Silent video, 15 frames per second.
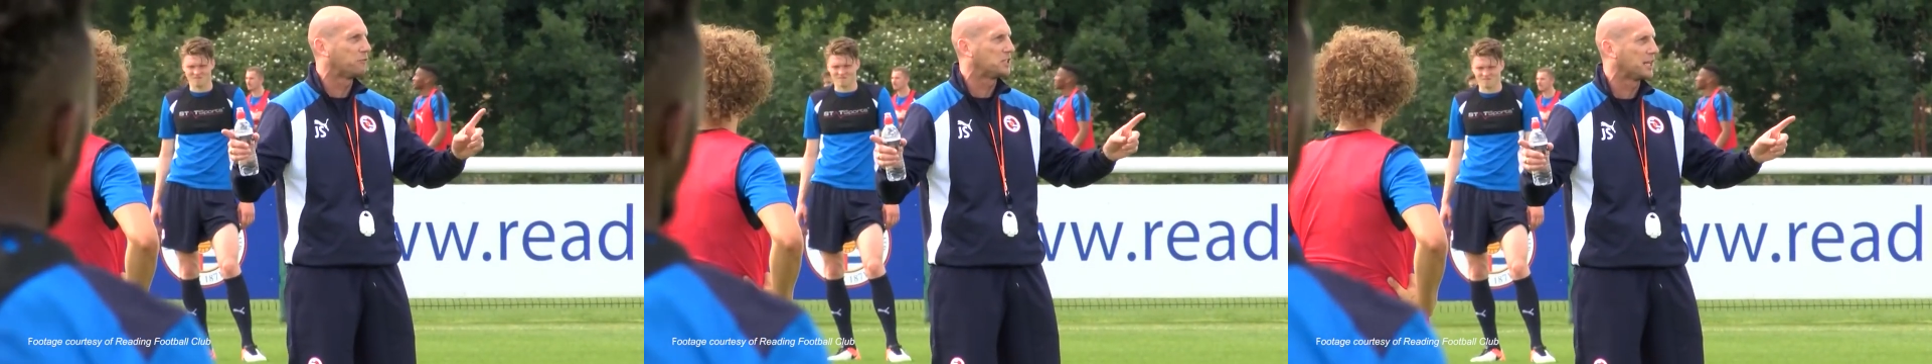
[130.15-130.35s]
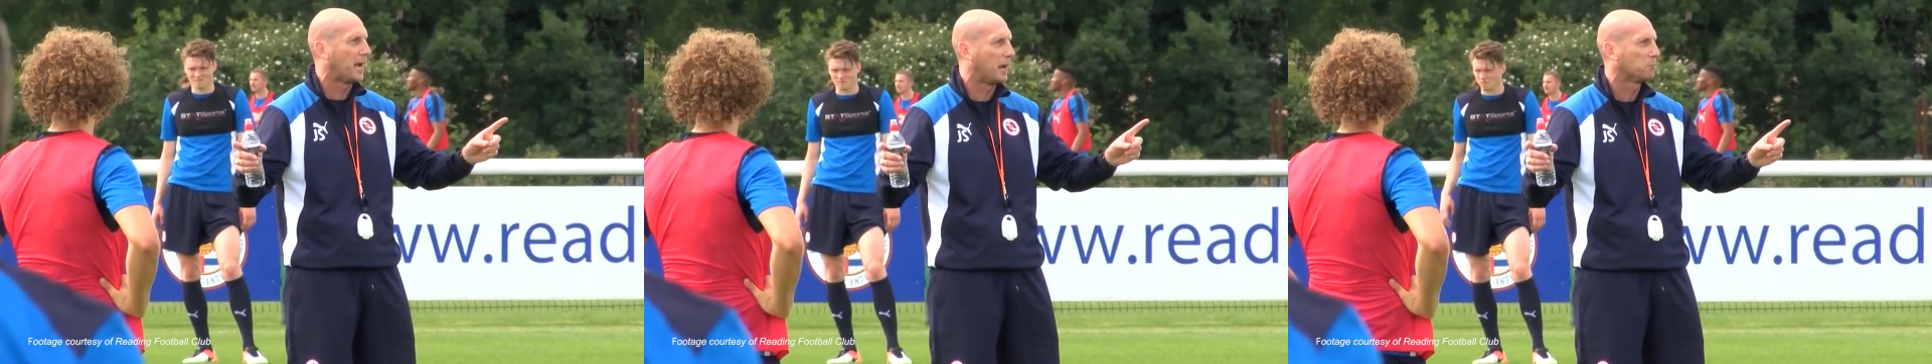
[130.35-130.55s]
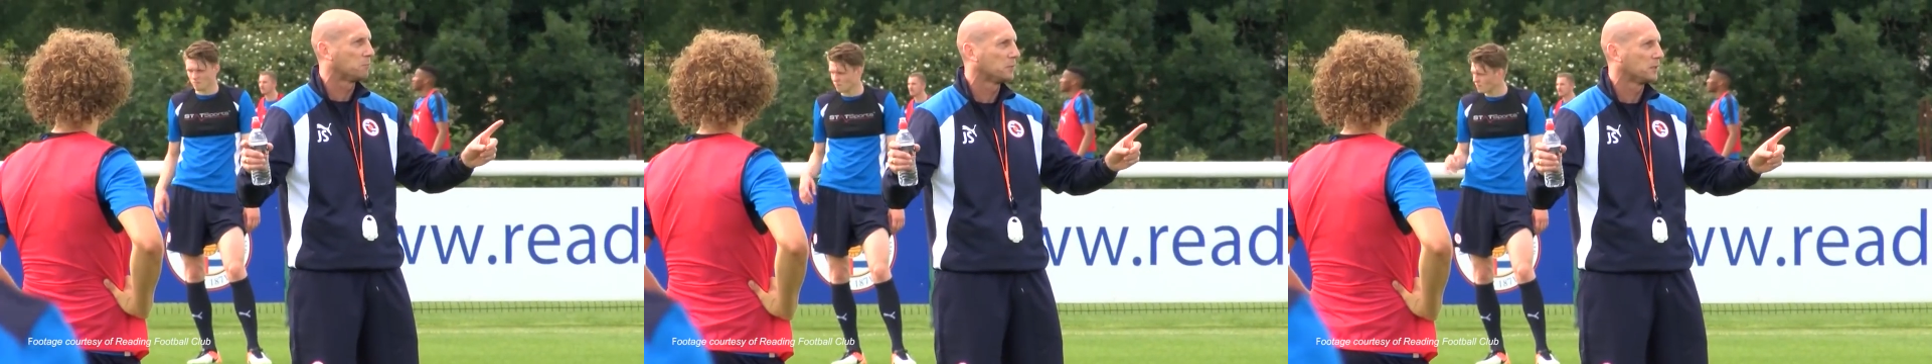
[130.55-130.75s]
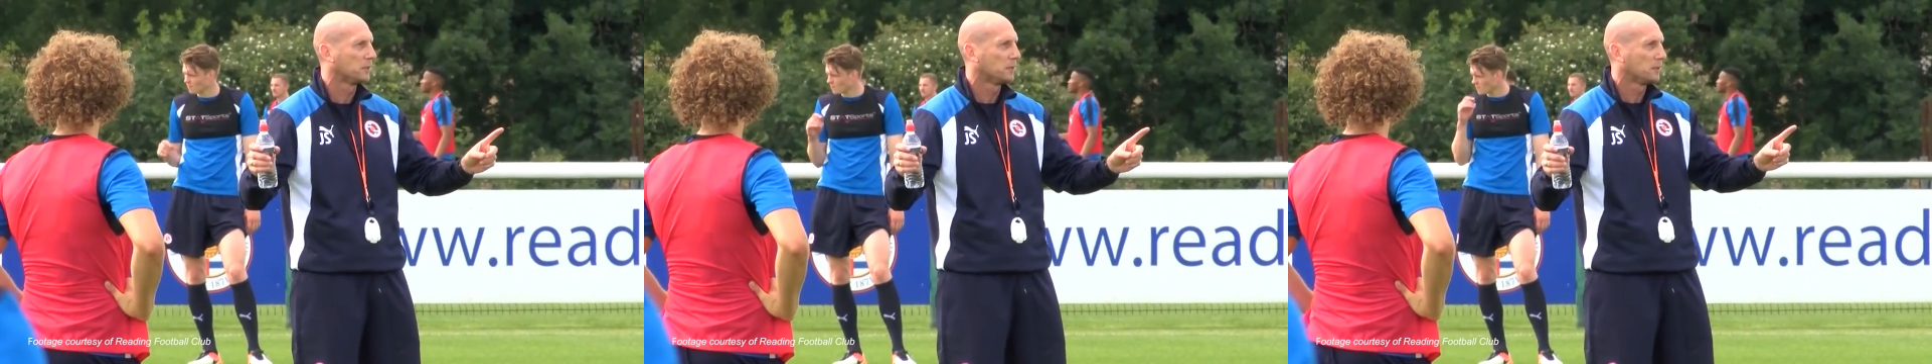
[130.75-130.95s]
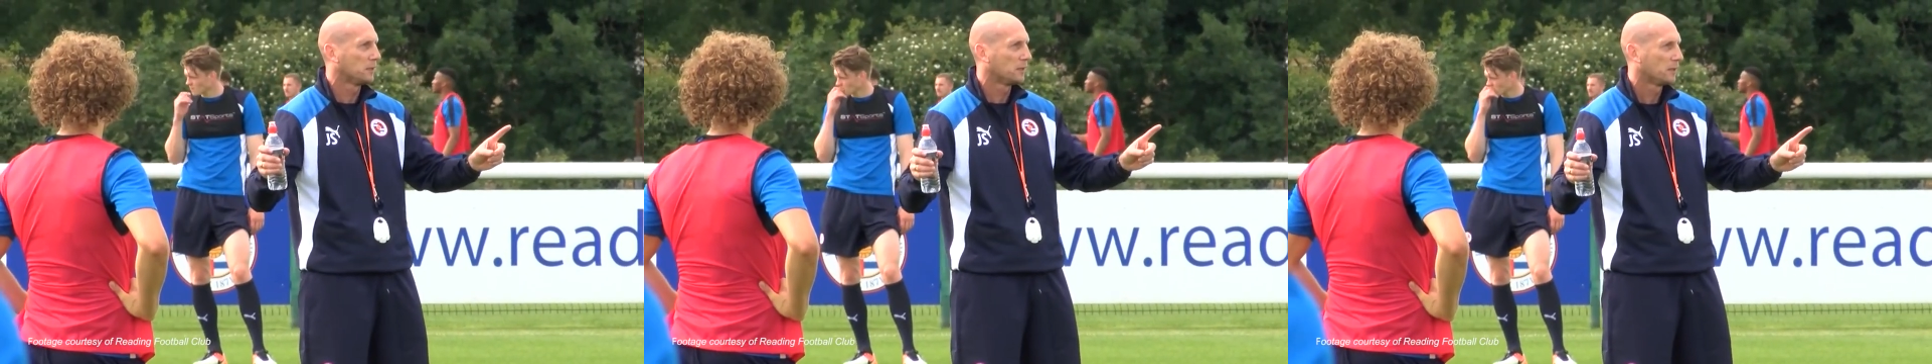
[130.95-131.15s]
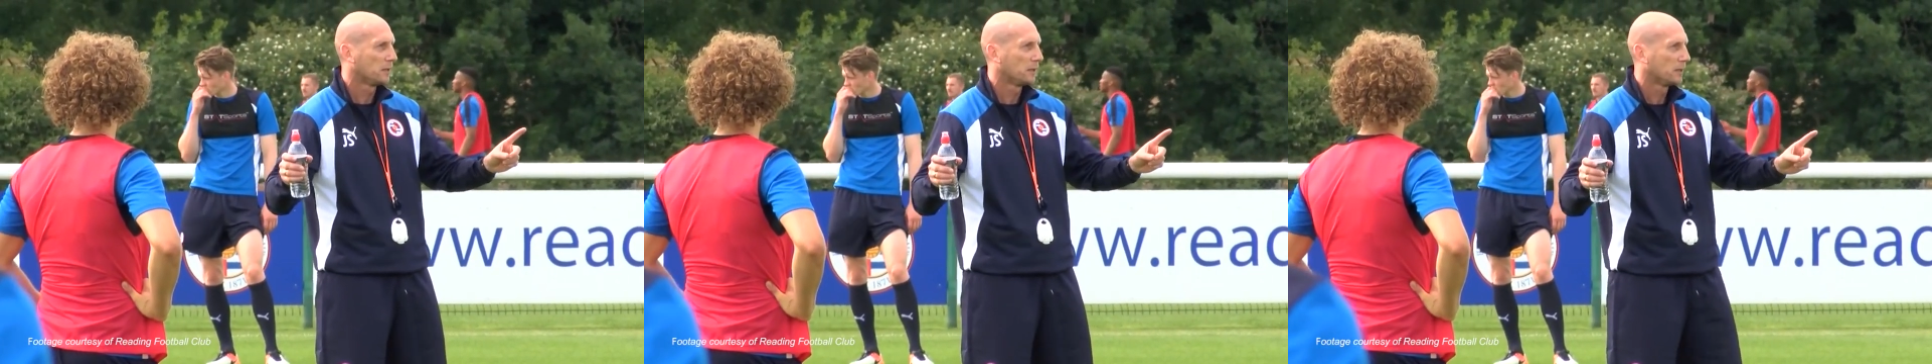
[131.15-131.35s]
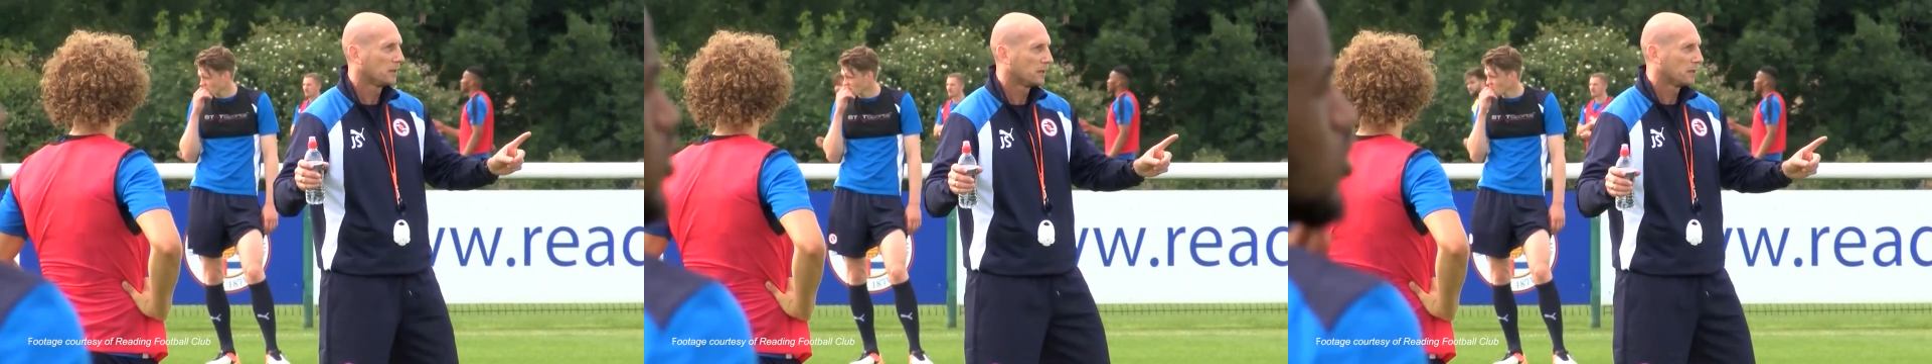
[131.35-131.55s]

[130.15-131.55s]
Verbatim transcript: Ajax, you know, last